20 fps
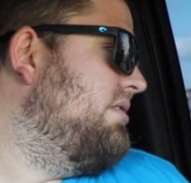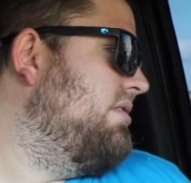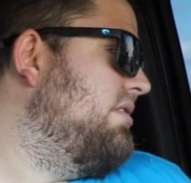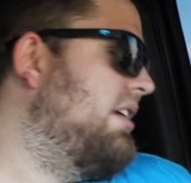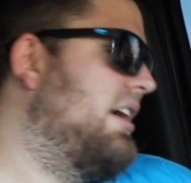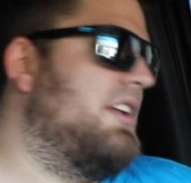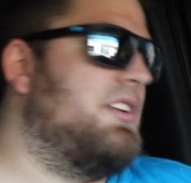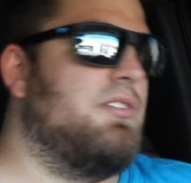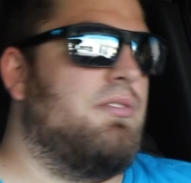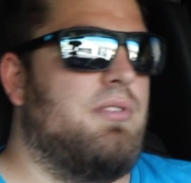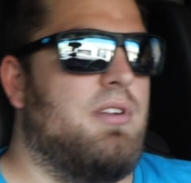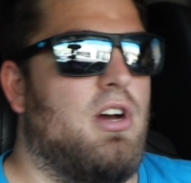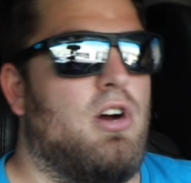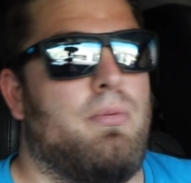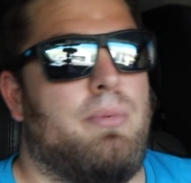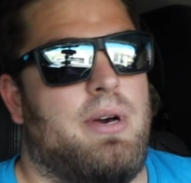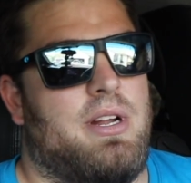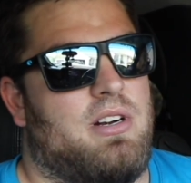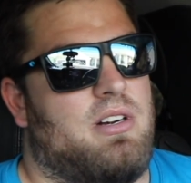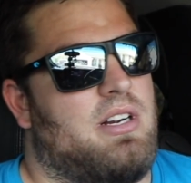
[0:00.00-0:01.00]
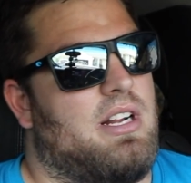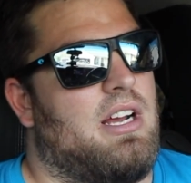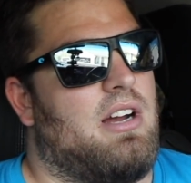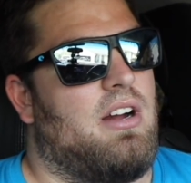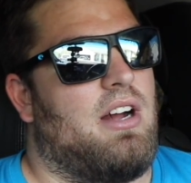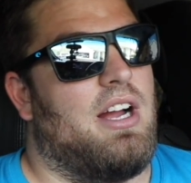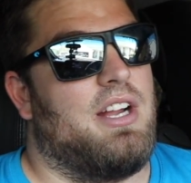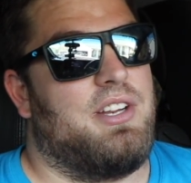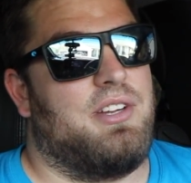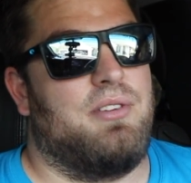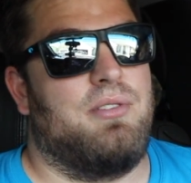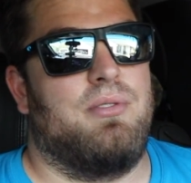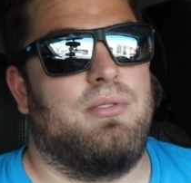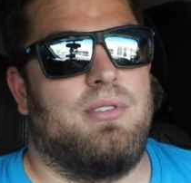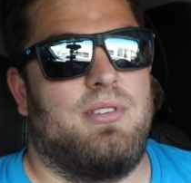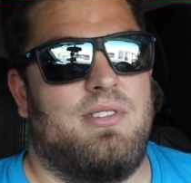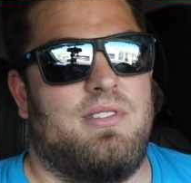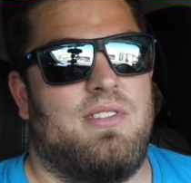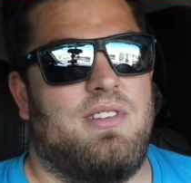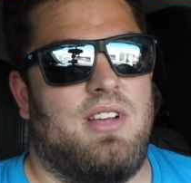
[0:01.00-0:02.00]
I do know better now. I do.
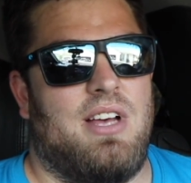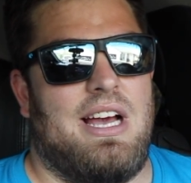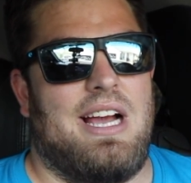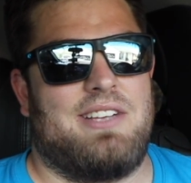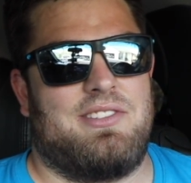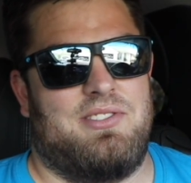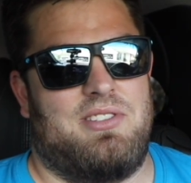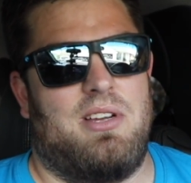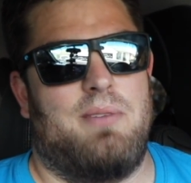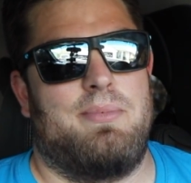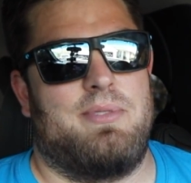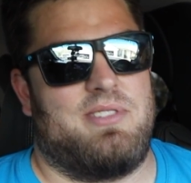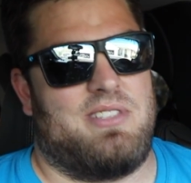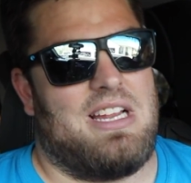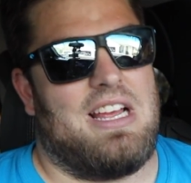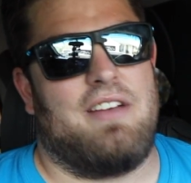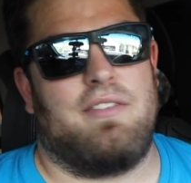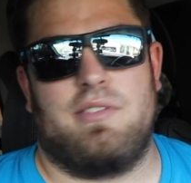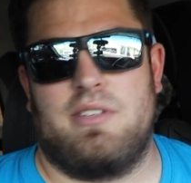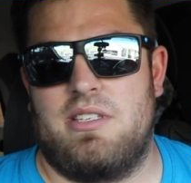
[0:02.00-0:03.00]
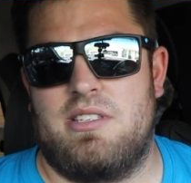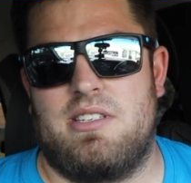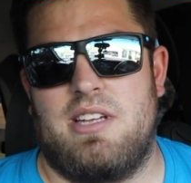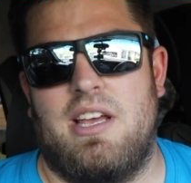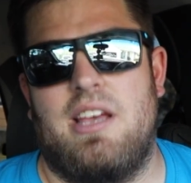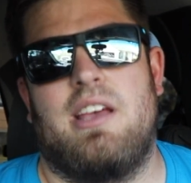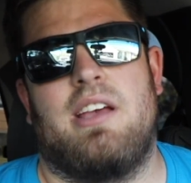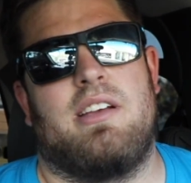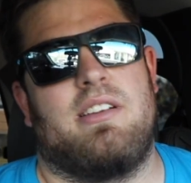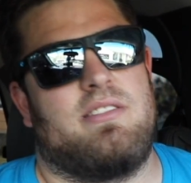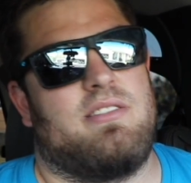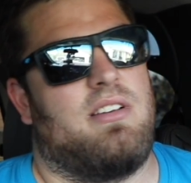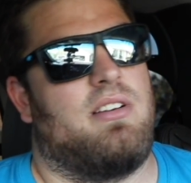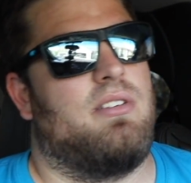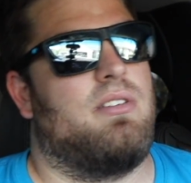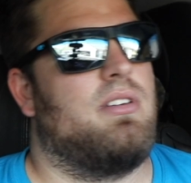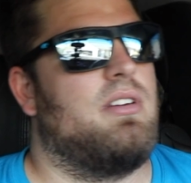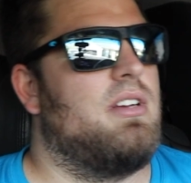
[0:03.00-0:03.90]
The axle dump is definitely staying, so.